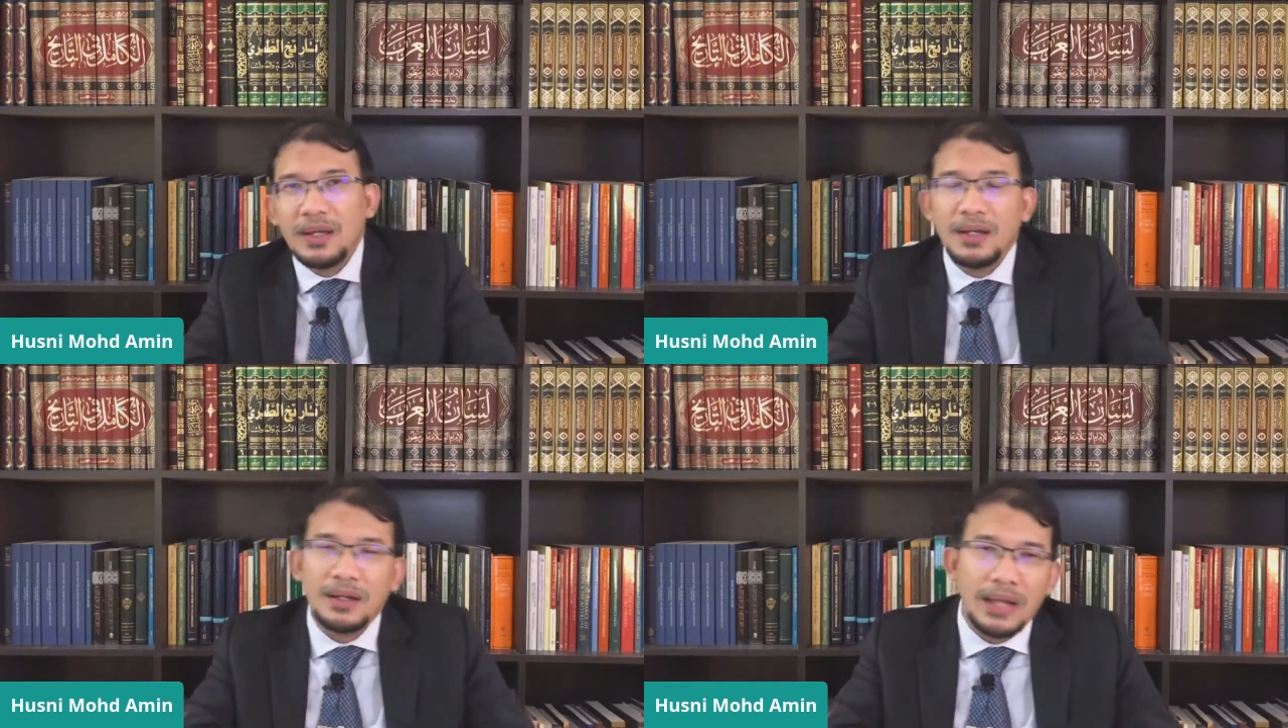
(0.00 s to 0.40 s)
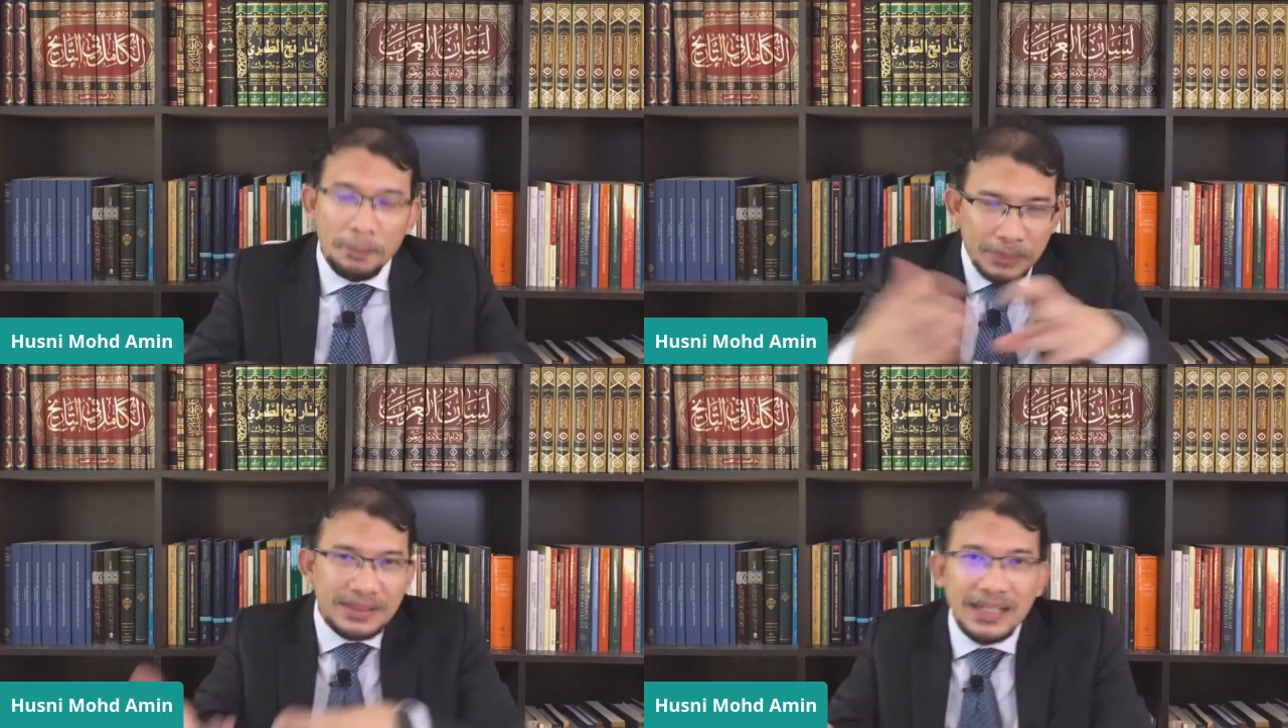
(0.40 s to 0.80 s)

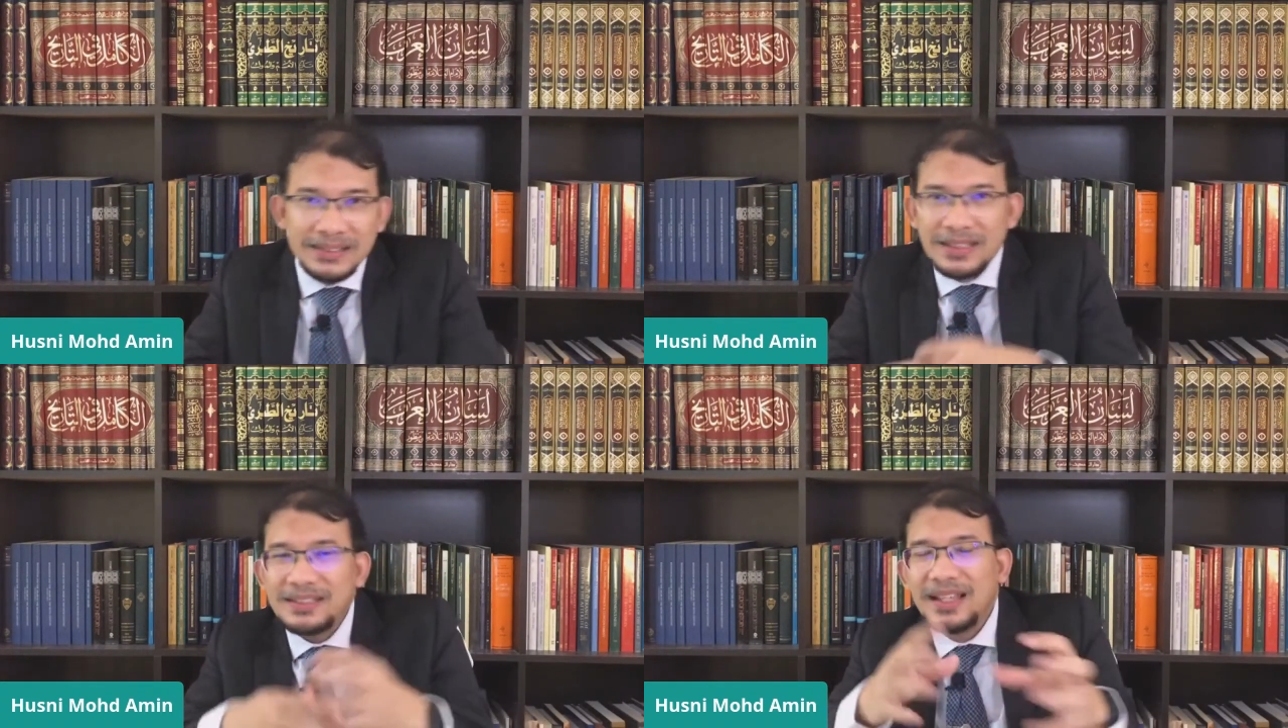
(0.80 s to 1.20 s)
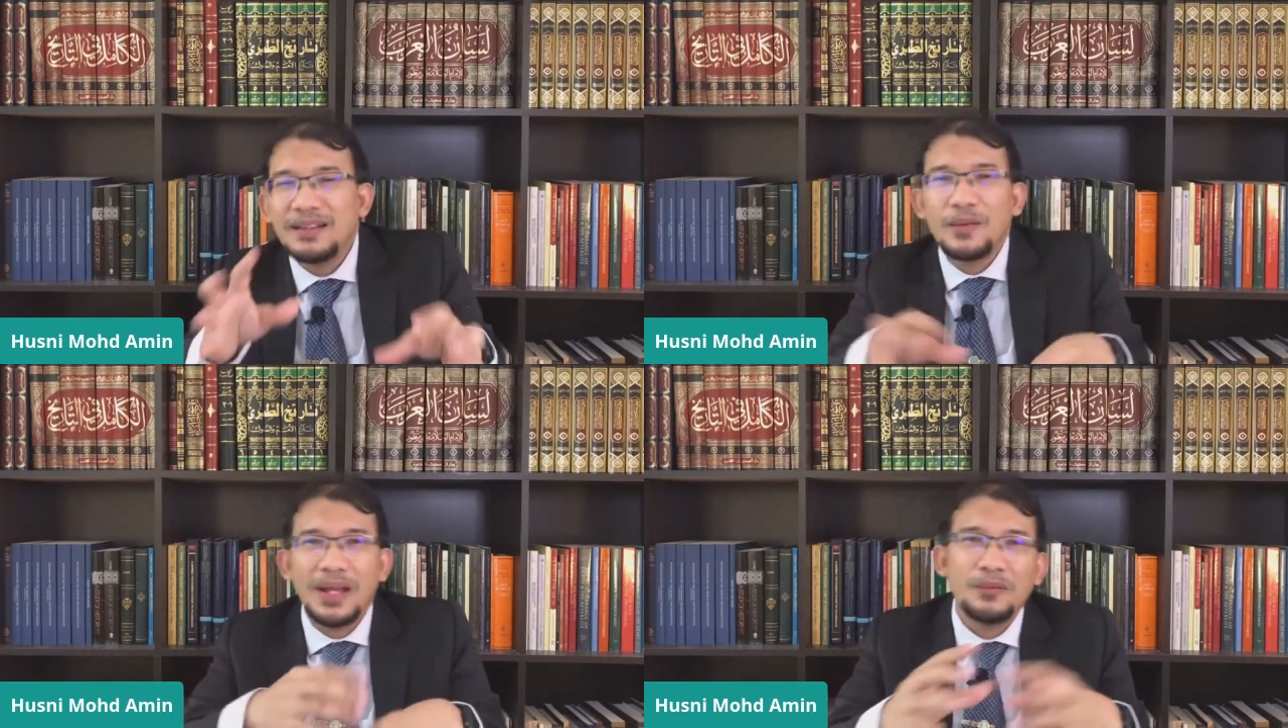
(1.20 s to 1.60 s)
appetizers
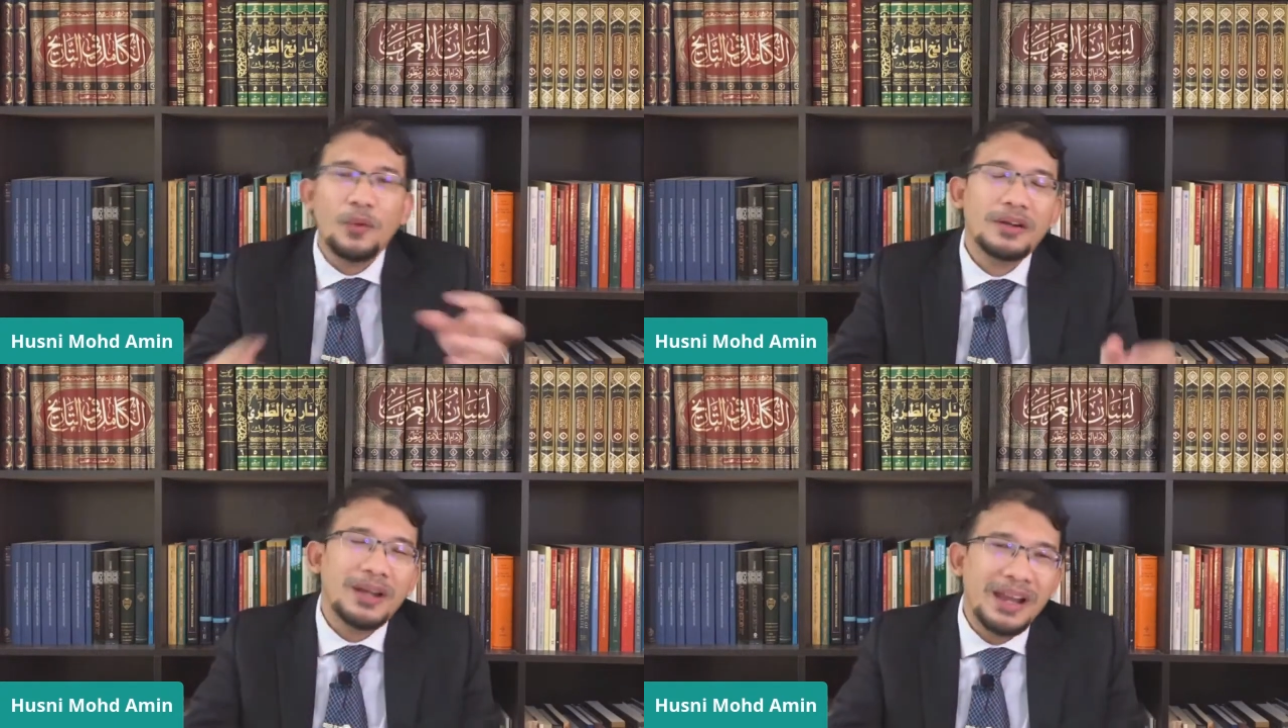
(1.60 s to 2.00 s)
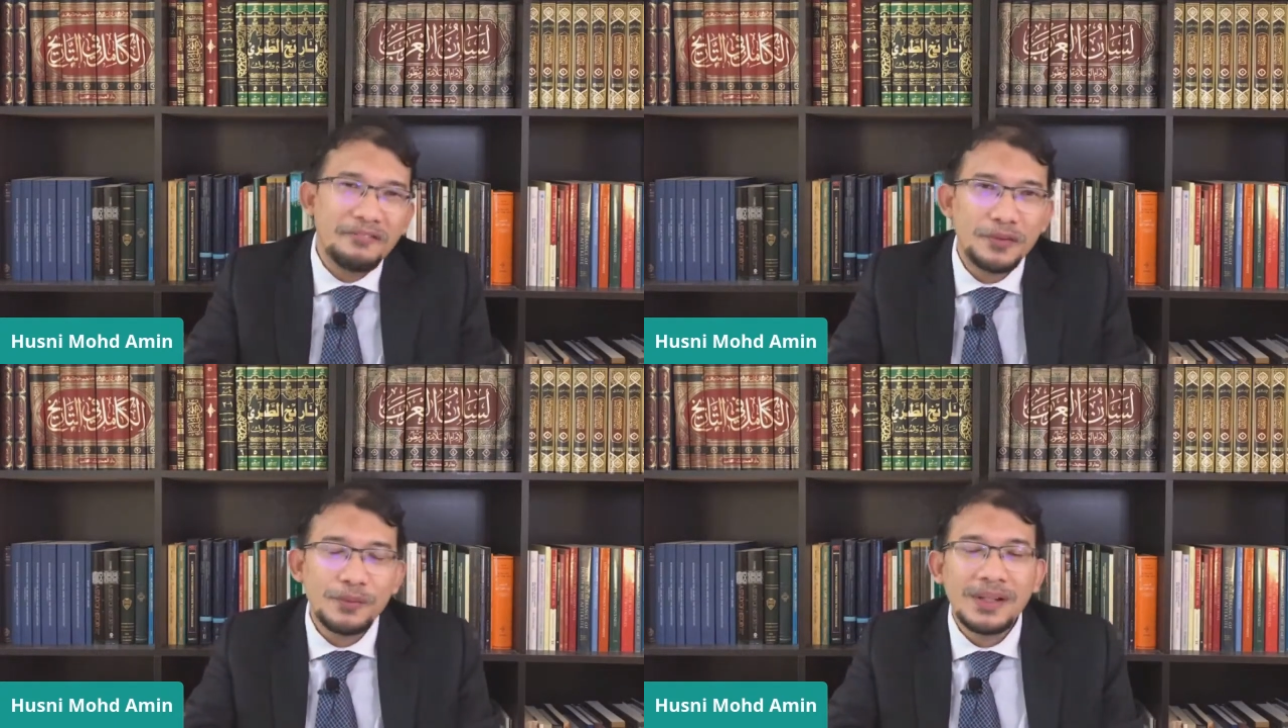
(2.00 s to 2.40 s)
and what
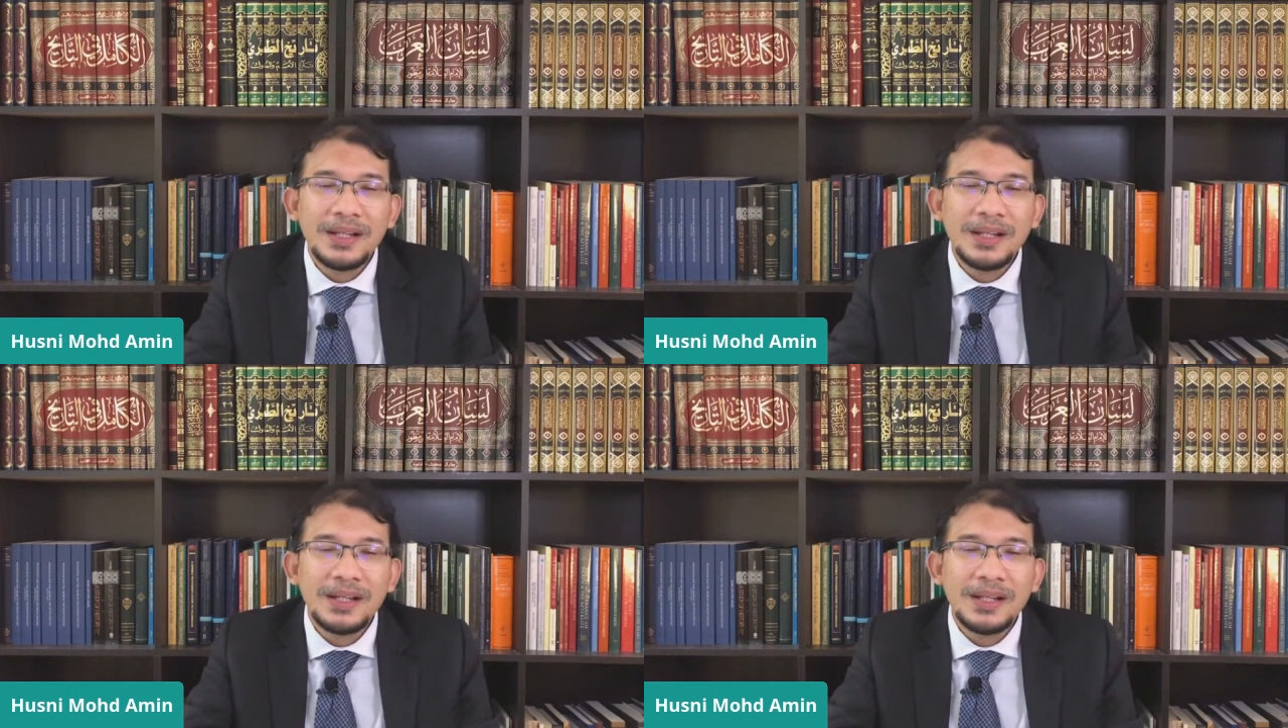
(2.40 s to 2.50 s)
have you.